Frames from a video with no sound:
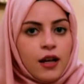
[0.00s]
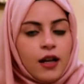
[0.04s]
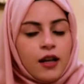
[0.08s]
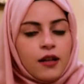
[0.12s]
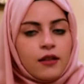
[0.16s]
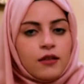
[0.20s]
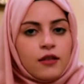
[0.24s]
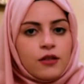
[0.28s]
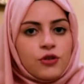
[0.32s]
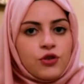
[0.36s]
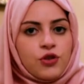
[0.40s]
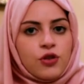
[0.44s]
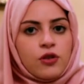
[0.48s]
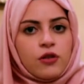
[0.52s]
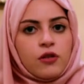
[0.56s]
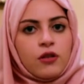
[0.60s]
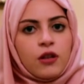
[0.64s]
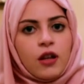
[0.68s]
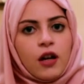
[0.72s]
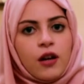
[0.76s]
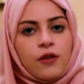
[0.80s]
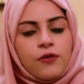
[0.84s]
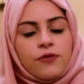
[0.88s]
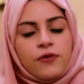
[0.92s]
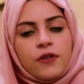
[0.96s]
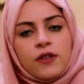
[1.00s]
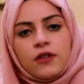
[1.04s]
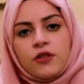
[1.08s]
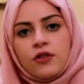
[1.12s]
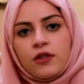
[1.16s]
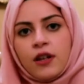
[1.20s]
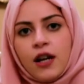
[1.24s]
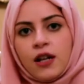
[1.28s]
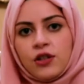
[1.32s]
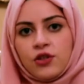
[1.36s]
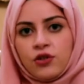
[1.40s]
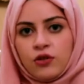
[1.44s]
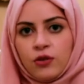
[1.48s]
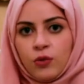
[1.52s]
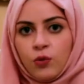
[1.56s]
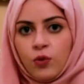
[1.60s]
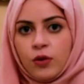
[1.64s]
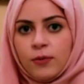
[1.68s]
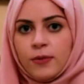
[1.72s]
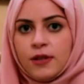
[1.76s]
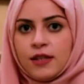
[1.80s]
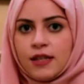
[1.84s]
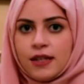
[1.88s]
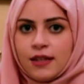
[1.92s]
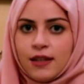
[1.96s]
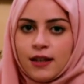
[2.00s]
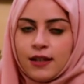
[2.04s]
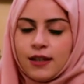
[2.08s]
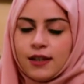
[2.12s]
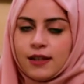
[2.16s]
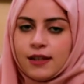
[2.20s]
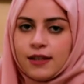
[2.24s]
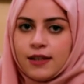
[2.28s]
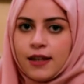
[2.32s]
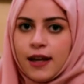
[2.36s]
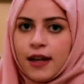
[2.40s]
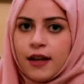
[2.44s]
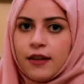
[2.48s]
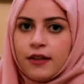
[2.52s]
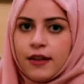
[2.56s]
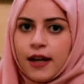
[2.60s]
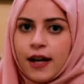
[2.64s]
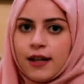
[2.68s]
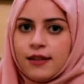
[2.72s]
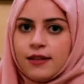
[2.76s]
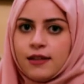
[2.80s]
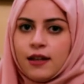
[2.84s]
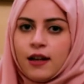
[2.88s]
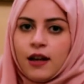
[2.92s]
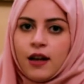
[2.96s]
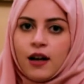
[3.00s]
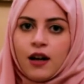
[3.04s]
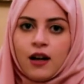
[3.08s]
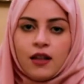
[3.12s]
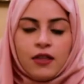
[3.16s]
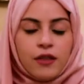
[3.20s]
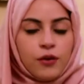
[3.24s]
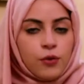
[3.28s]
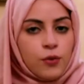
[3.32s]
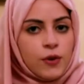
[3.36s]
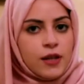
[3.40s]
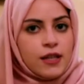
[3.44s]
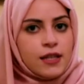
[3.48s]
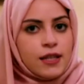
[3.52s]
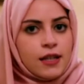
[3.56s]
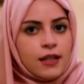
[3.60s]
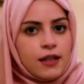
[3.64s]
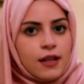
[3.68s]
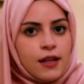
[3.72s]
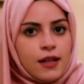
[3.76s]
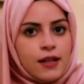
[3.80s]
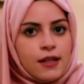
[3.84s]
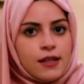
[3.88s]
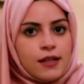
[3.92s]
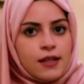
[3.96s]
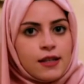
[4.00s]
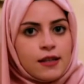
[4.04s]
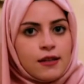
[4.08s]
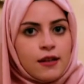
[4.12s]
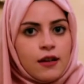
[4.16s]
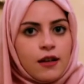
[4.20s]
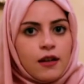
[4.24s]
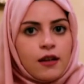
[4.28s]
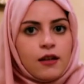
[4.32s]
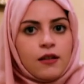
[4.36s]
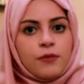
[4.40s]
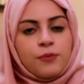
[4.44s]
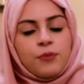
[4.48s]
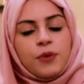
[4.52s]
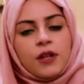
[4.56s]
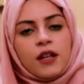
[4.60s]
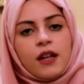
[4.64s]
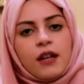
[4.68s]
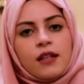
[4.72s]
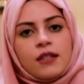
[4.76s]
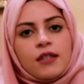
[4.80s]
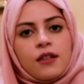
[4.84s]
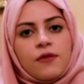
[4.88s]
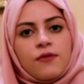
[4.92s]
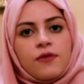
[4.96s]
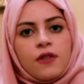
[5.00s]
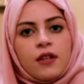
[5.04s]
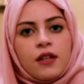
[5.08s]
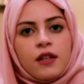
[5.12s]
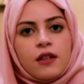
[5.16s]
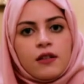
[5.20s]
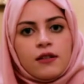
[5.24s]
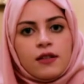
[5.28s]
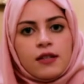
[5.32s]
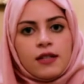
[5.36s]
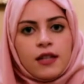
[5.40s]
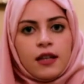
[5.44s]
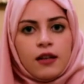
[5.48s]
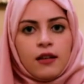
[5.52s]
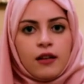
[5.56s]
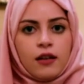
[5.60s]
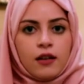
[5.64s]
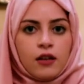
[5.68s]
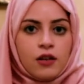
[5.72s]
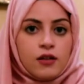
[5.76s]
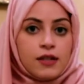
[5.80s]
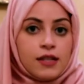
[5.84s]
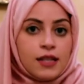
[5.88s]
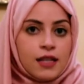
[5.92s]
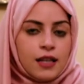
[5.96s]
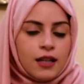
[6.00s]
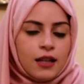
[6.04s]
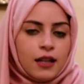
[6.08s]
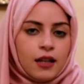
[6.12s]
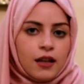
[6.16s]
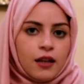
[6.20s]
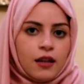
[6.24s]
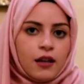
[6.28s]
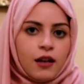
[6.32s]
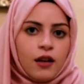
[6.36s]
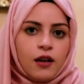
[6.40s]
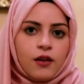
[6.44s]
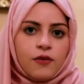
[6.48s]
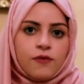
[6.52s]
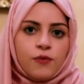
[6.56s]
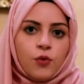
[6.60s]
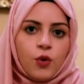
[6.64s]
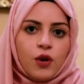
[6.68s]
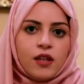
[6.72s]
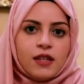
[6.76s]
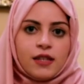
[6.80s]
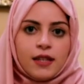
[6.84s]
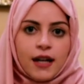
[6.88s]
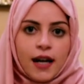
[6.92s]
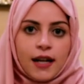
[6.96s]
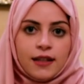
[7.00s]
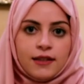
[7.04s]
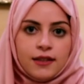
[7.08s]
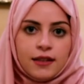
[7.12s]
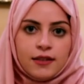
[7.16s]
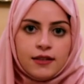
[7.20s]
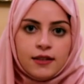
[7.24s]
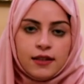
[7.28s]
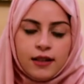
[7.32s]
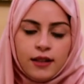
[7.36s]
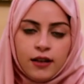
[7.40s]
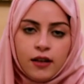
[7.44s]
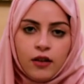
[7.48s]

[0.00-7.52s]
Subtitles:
in the Journal of International Women's Studies, say that the reason is because of the concealing of one's identity